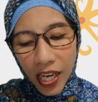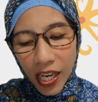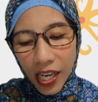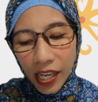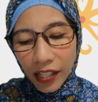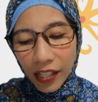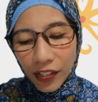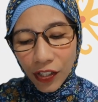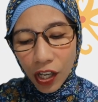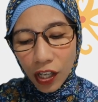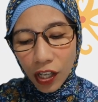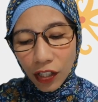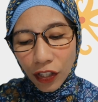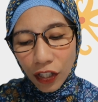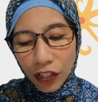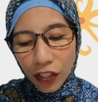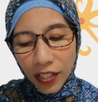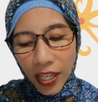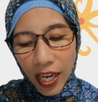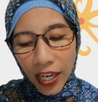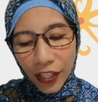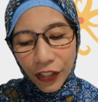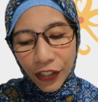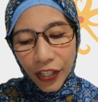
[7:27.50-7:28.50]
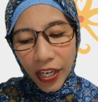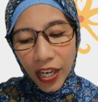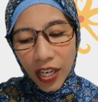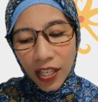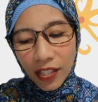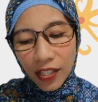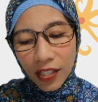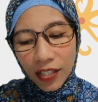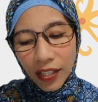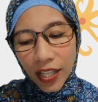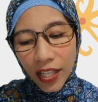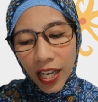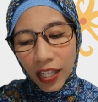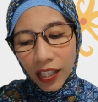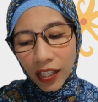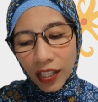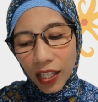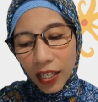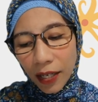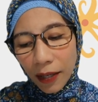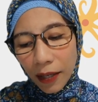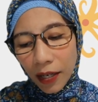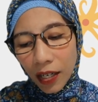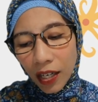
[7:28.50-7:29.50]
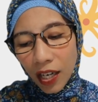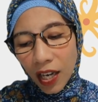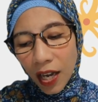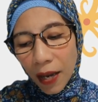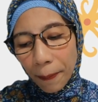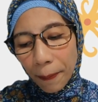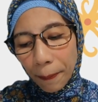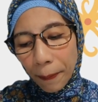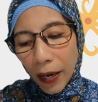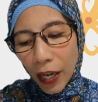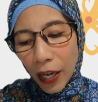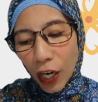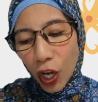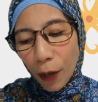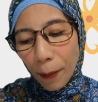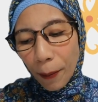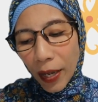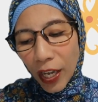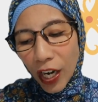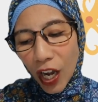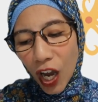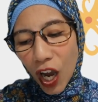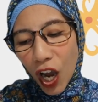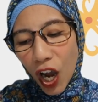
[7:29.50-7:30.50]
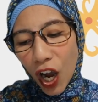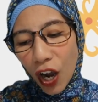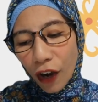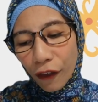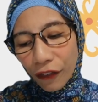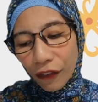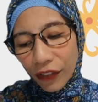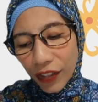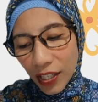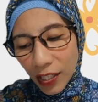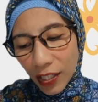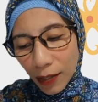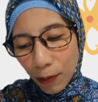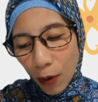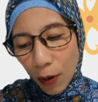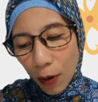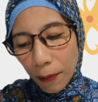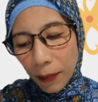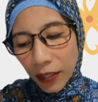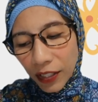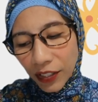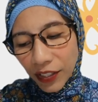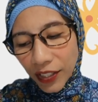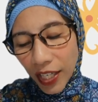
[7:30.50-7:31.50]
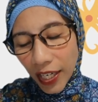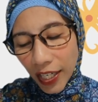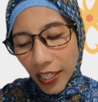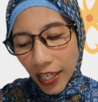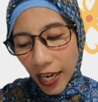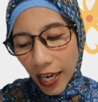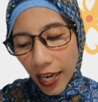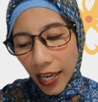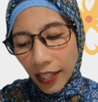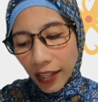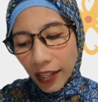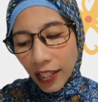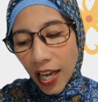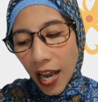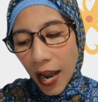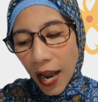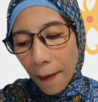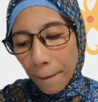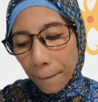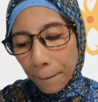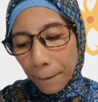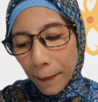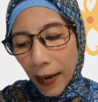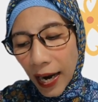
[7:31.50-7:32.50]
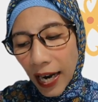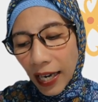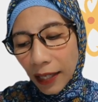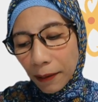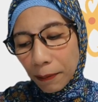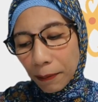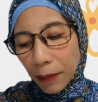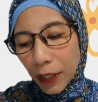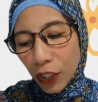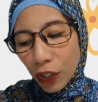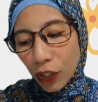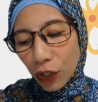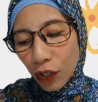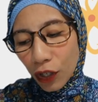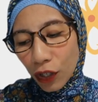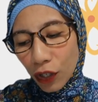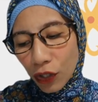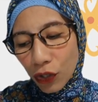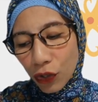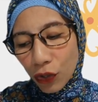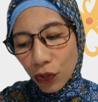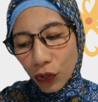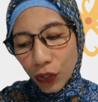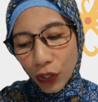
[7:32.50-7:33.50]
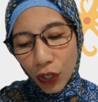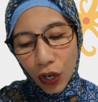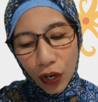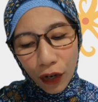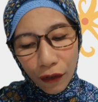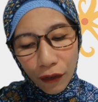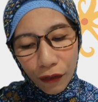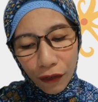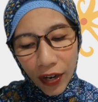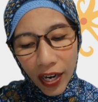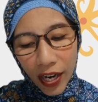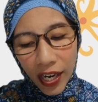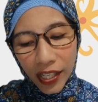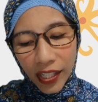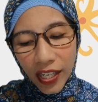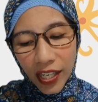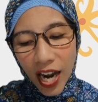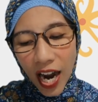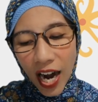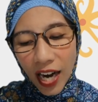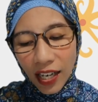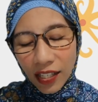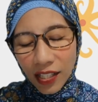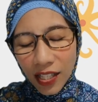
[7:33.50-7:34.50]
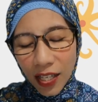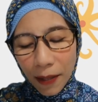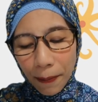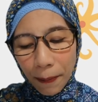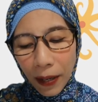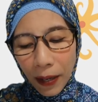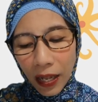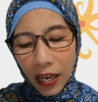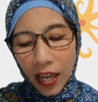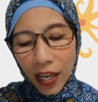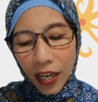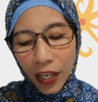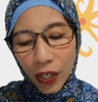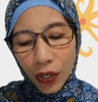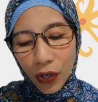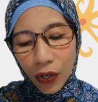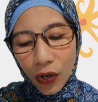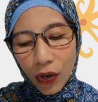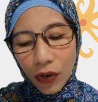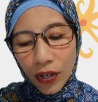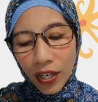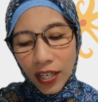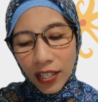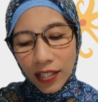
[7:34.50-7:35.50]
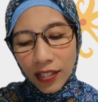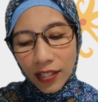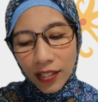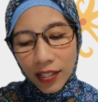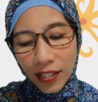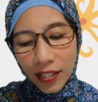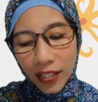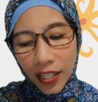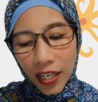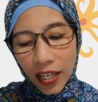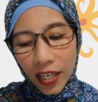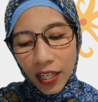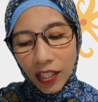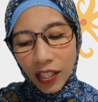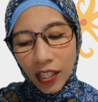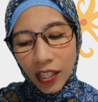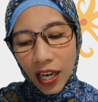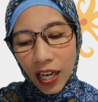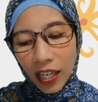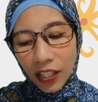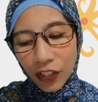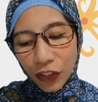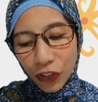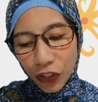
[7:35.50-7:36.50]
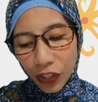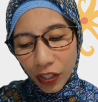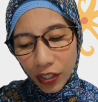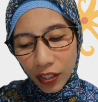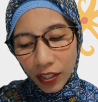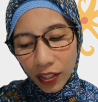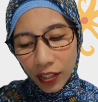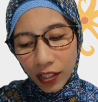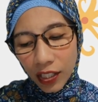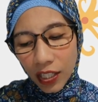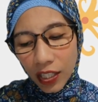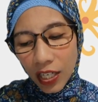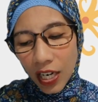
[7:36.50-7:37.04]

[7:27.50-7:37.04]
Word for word: It is also suggests that the phenomena of this bomber jacket might be used to convey the archipelago instinct culture.